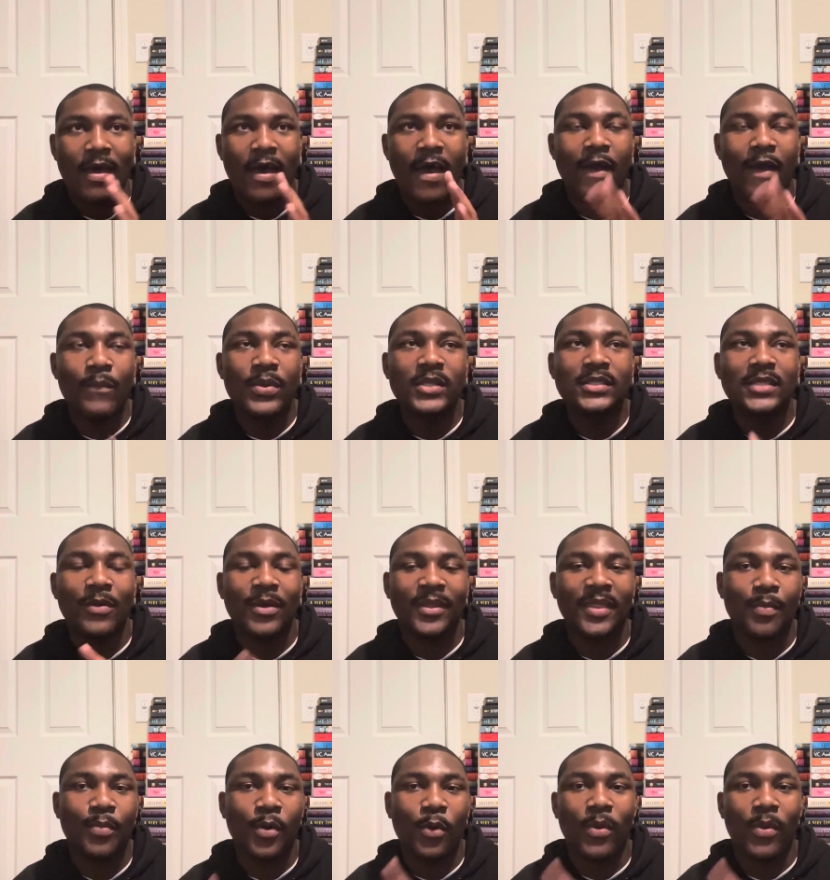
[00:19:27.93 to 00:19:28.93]
I wish I read
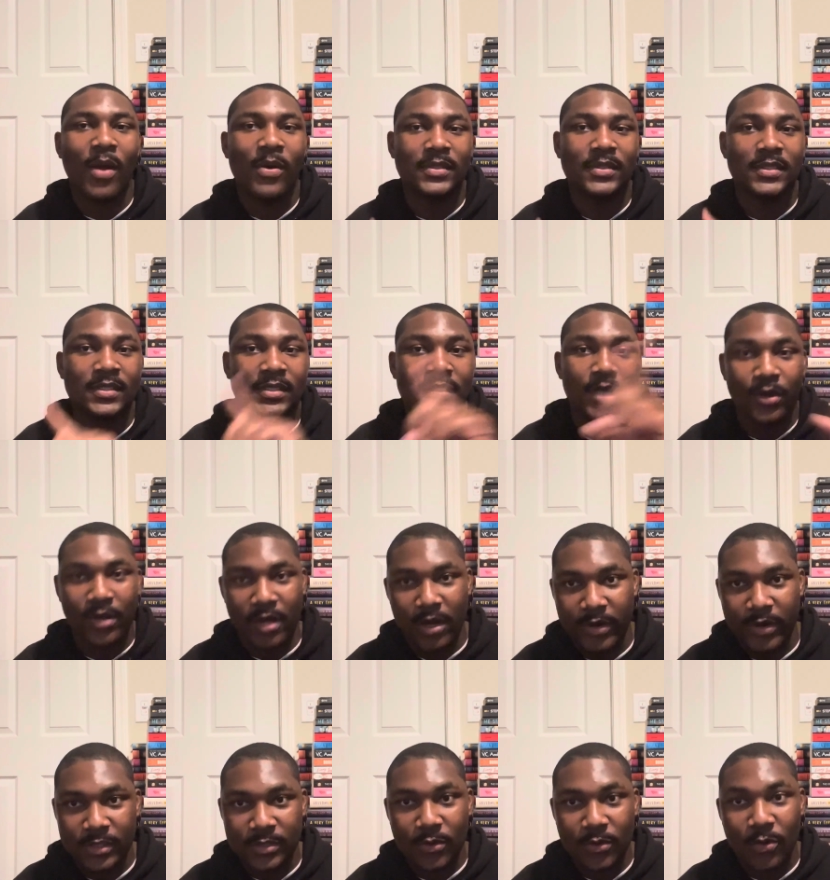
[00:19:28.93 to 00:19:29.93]
that book when I was in
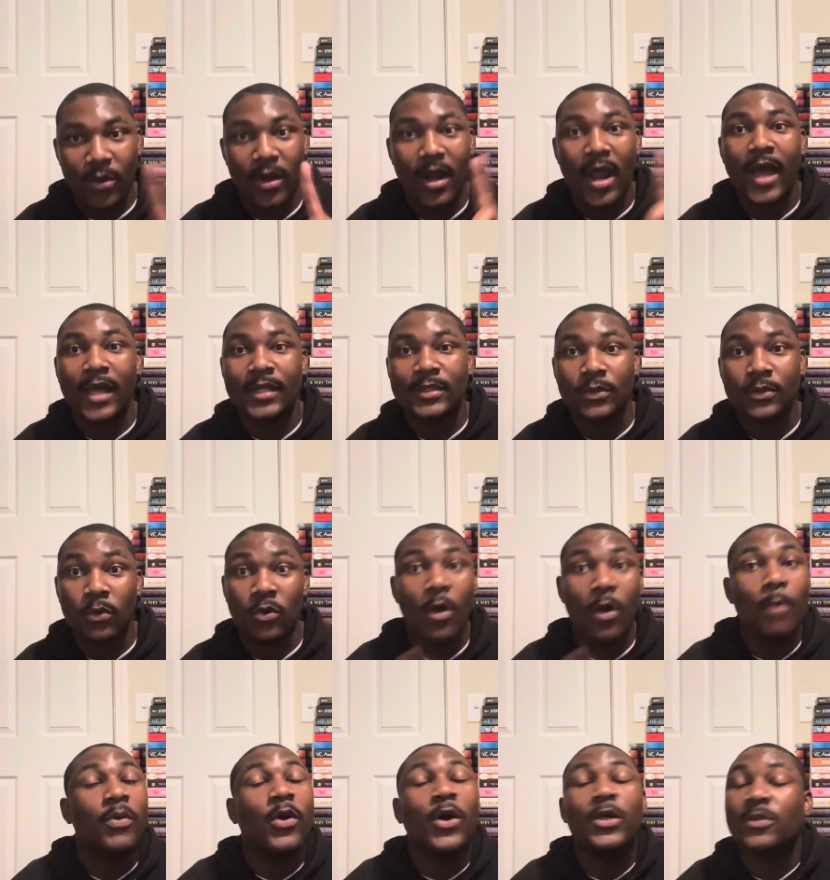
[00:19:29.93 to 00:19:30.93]
secondary school and high school,
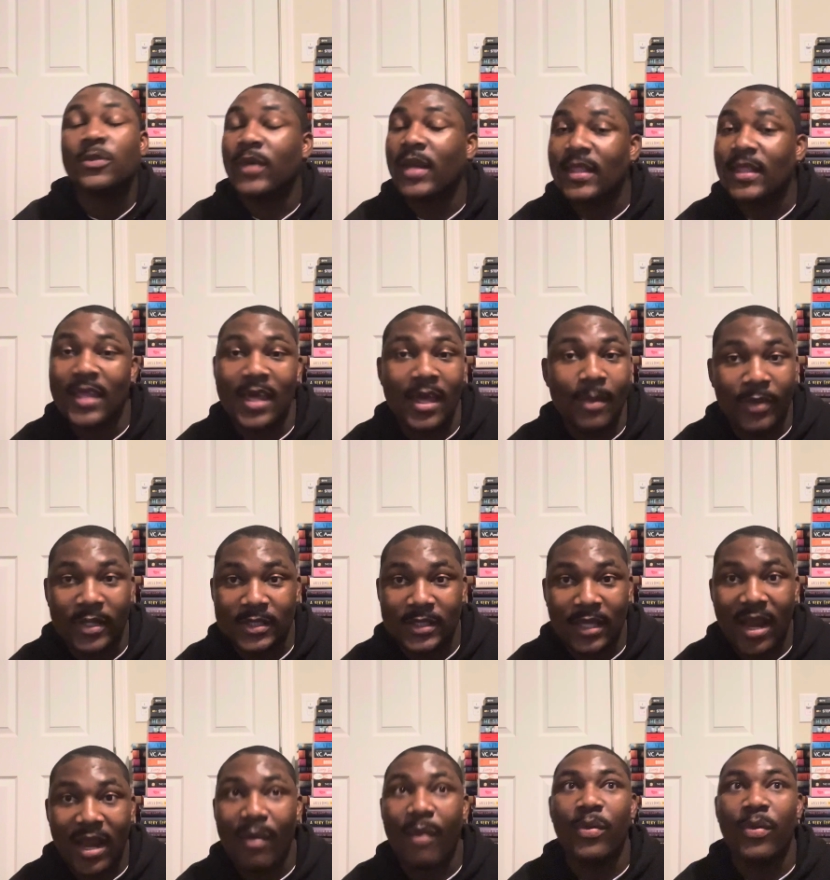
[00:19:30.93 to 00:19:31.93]
not because of anything in
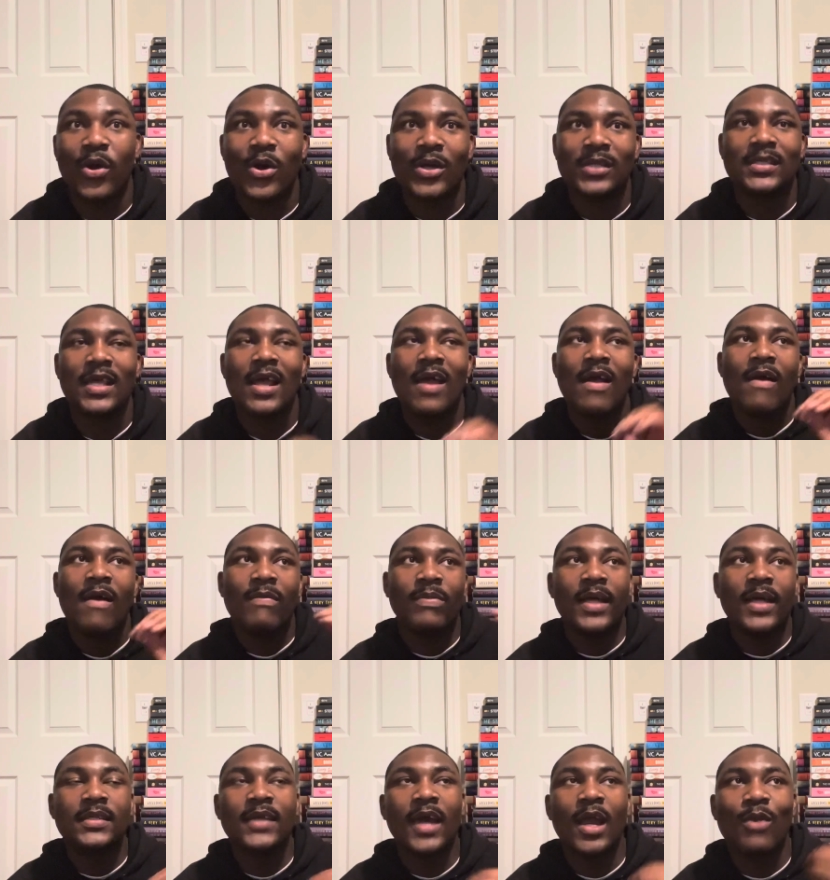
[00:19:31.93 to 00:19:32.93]
particular, but because
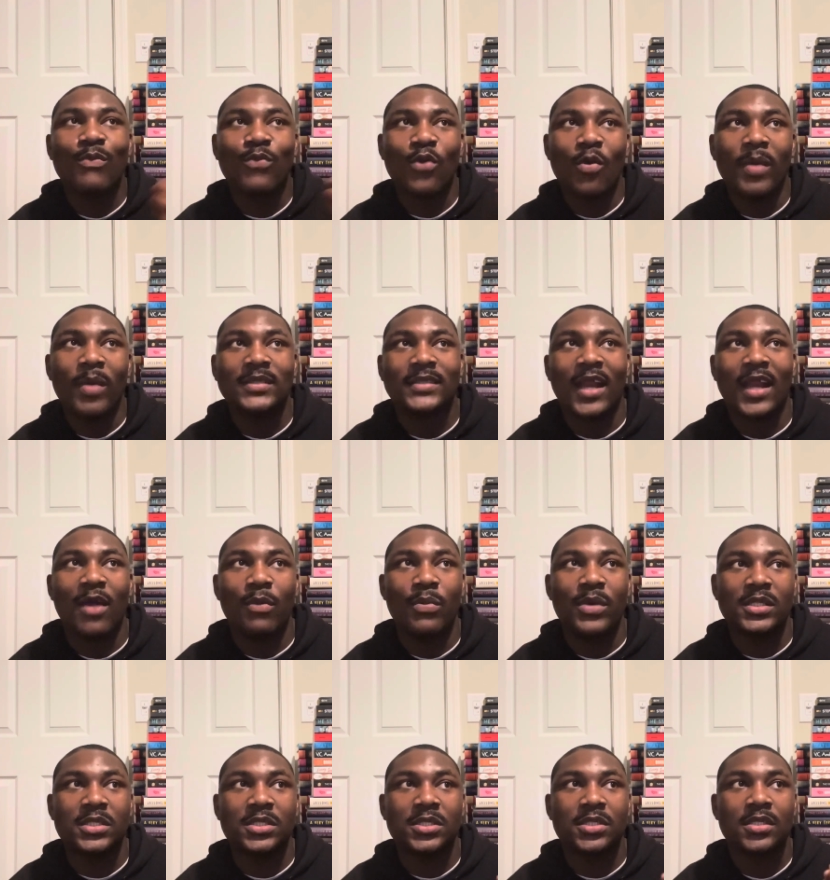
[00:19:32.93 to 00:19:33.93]
that's the kind of romance that I
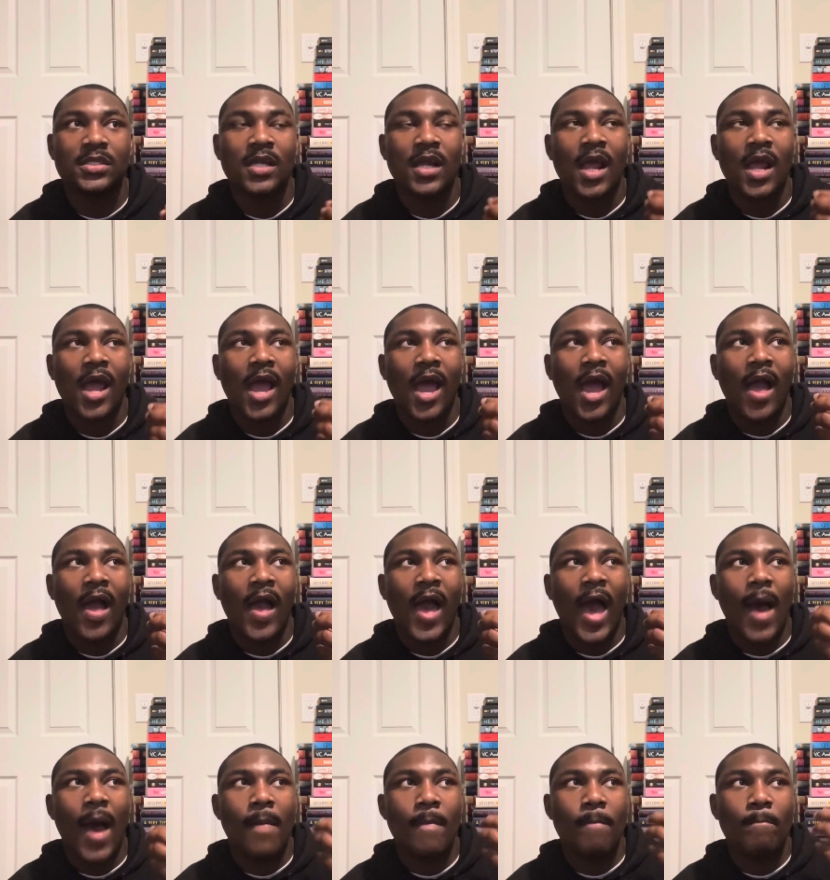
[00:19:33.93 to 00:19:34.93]
wish
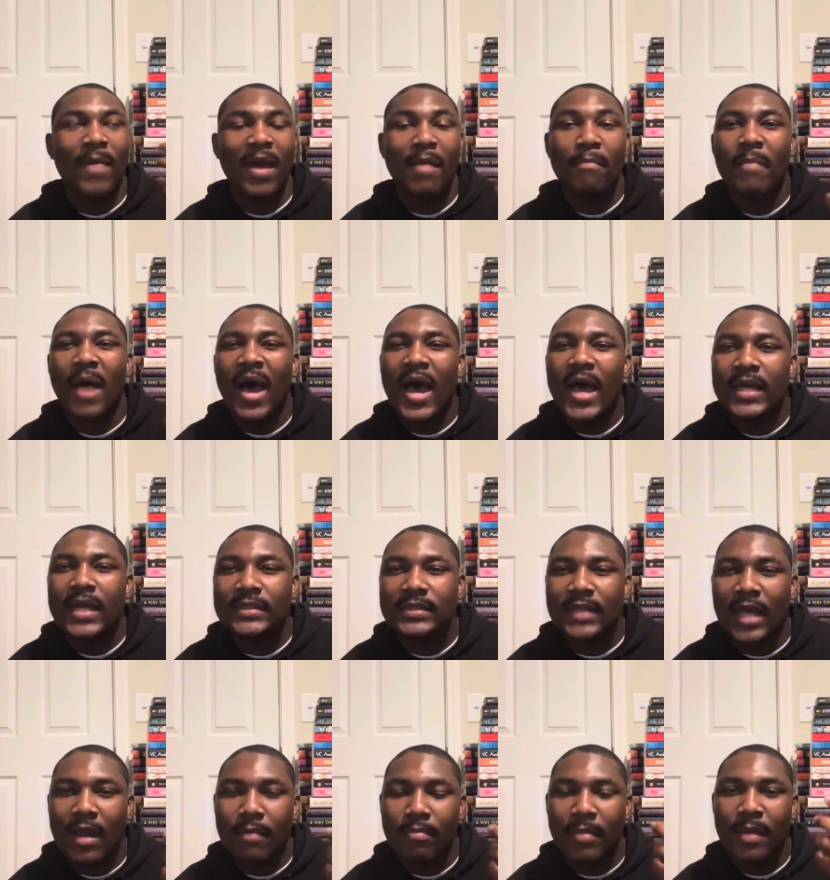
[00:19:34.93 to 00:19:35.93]
my mind
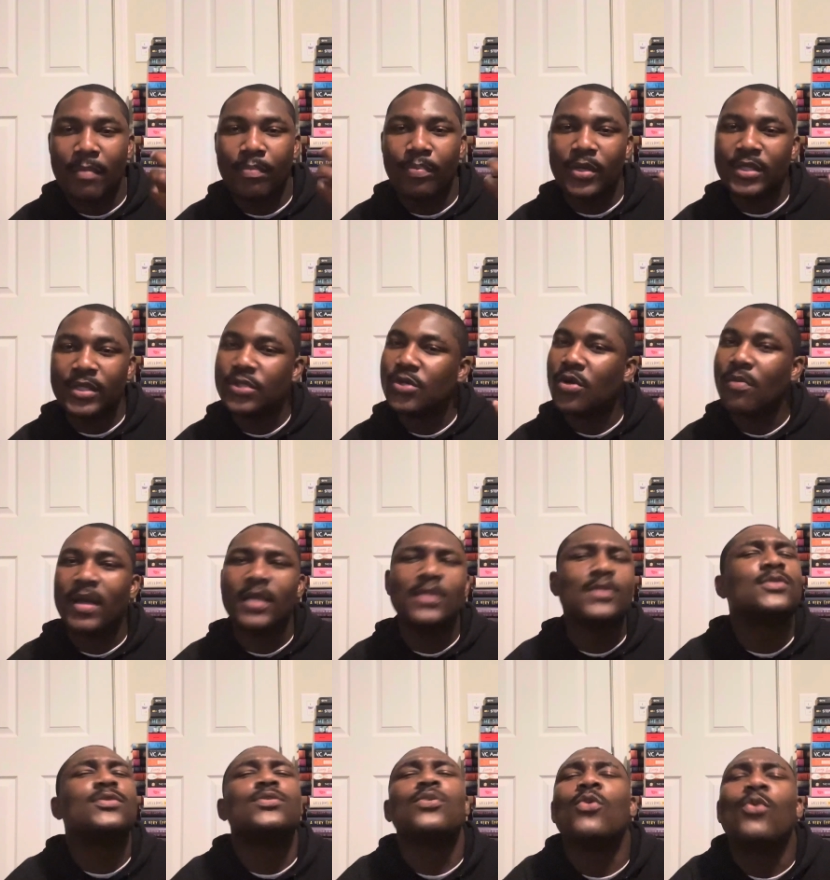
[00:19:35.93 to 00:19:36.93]
and my body or my
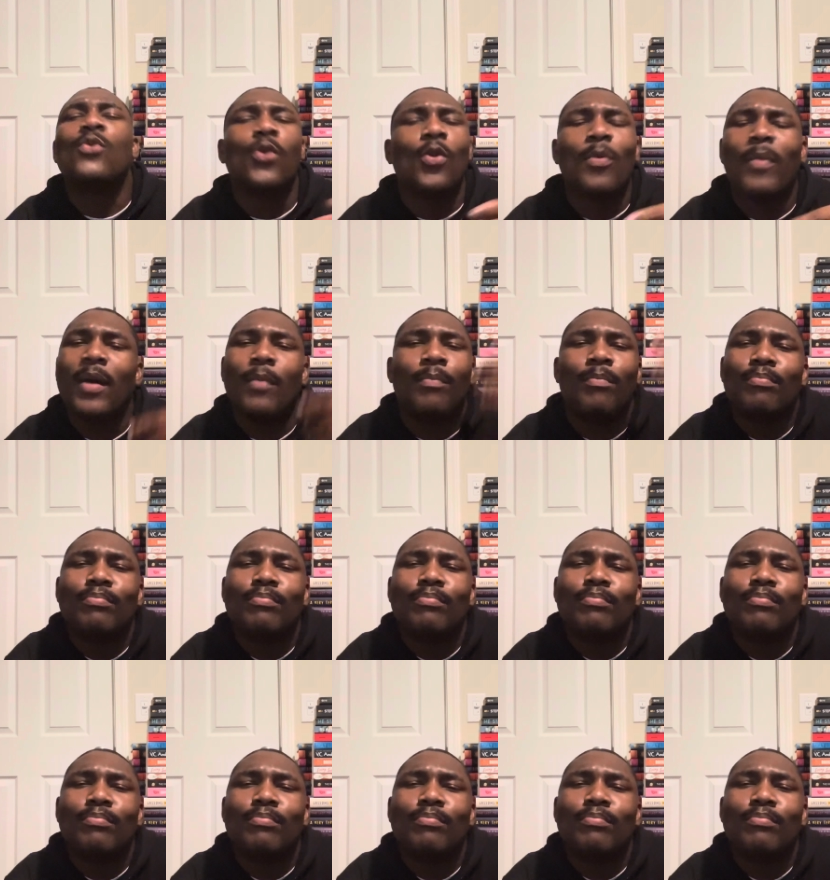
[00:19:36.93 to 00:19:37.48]
soul or my